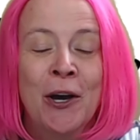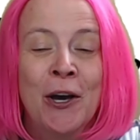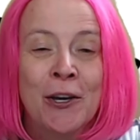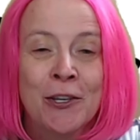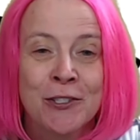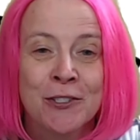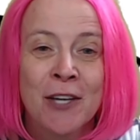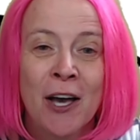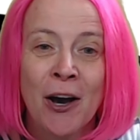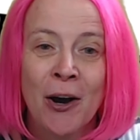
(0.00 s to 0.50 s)

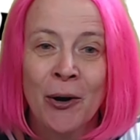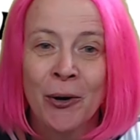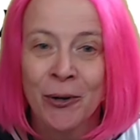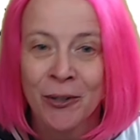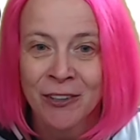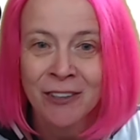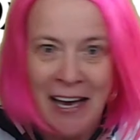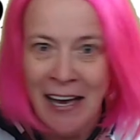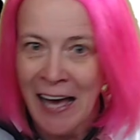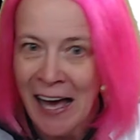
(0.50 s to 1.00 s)
So
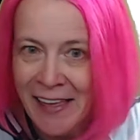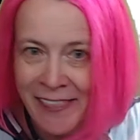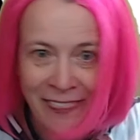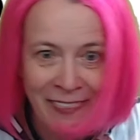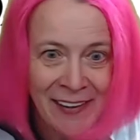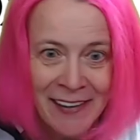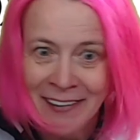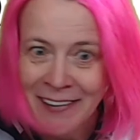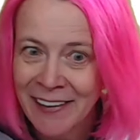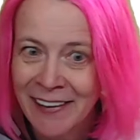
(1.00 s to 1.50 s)
I
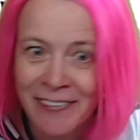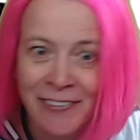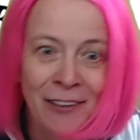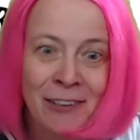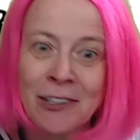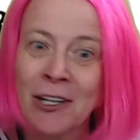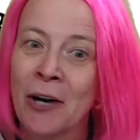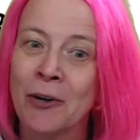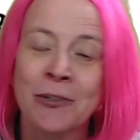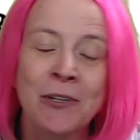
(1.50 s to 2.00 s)
think in the
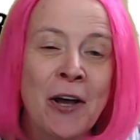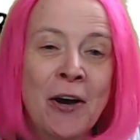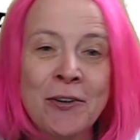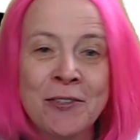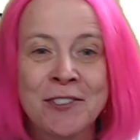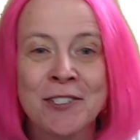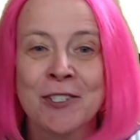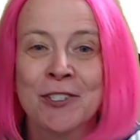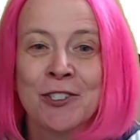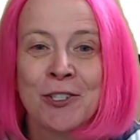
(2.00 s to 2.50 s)
low
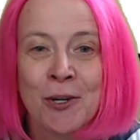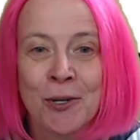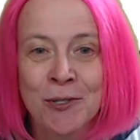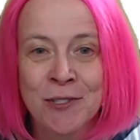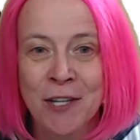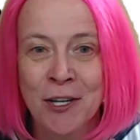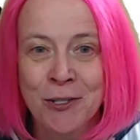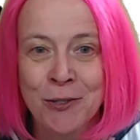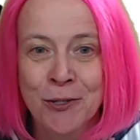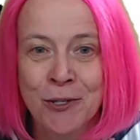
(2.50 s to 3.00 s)
notes, it shows
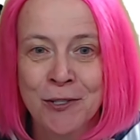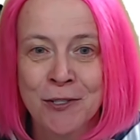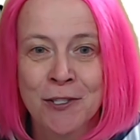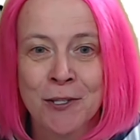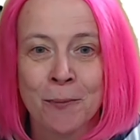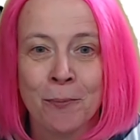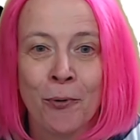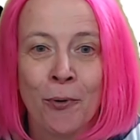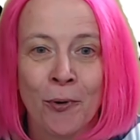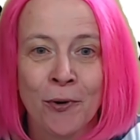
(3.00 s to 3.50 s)
how you can
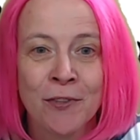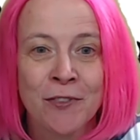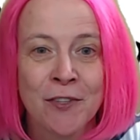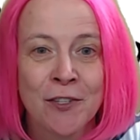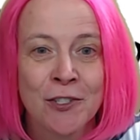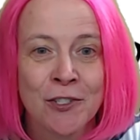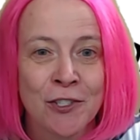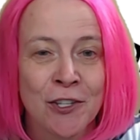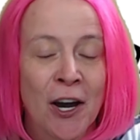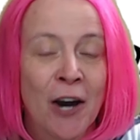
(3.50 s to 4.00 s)
support the
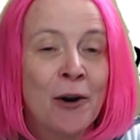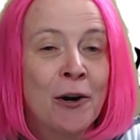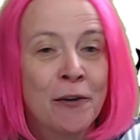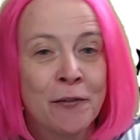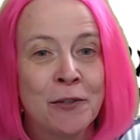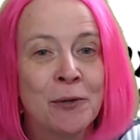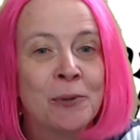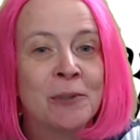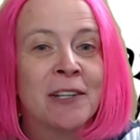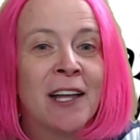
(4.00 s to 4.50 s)
show.
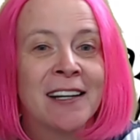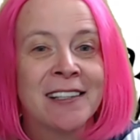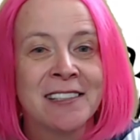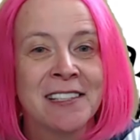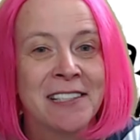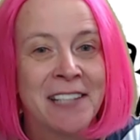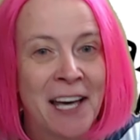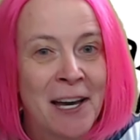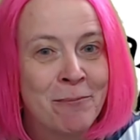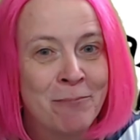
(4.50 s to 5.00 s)
If you would like
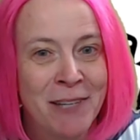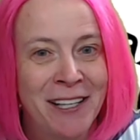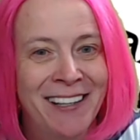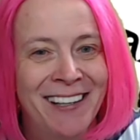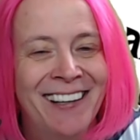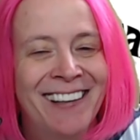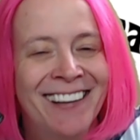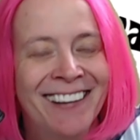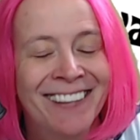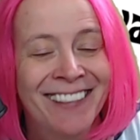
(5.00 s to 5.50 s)
to get
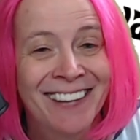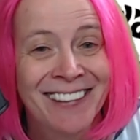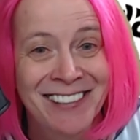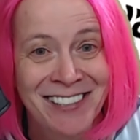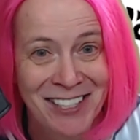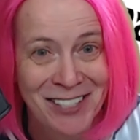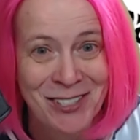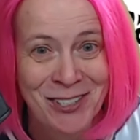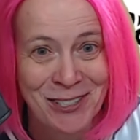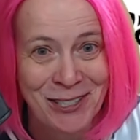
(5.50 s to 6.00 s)
me the
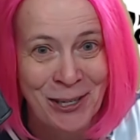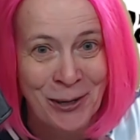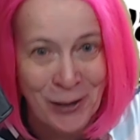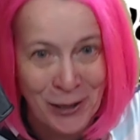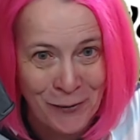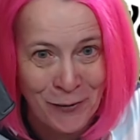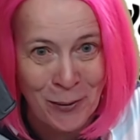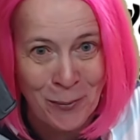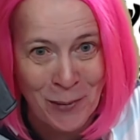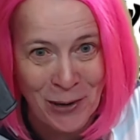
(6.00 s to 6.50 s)
Dictionary
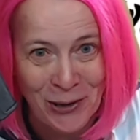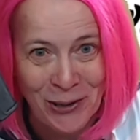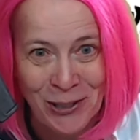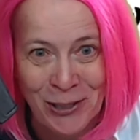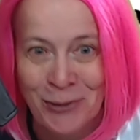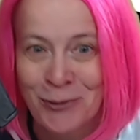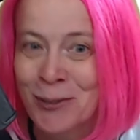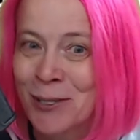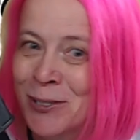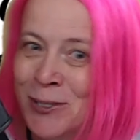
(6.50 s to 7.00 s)
of
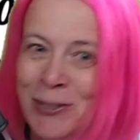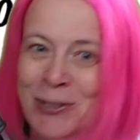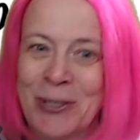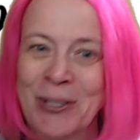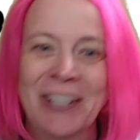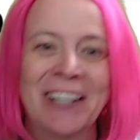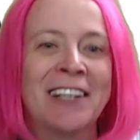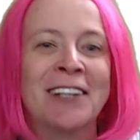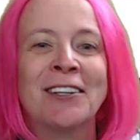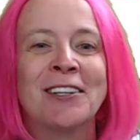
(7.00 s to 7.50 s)
American Regional
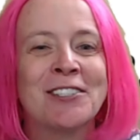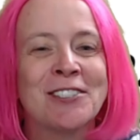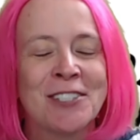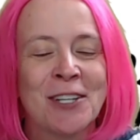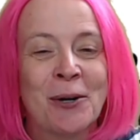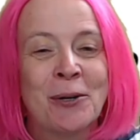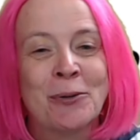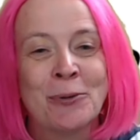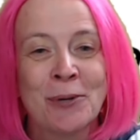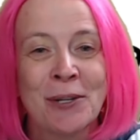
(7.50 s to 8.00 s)
English,
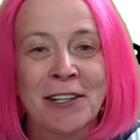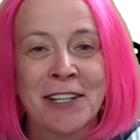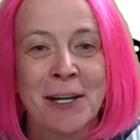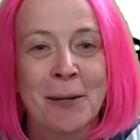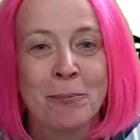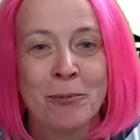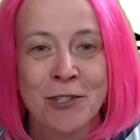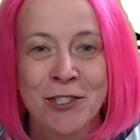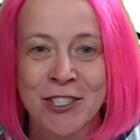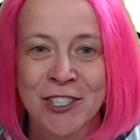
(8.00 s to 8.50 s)
I would really
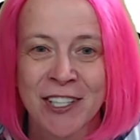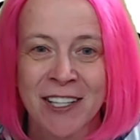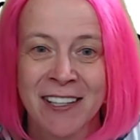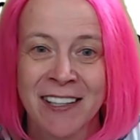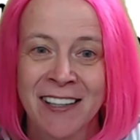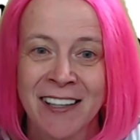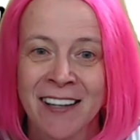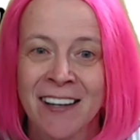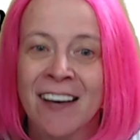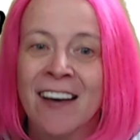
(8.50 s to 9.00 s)
appreciate
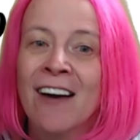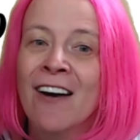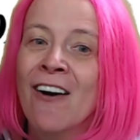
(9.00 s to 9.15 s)
it.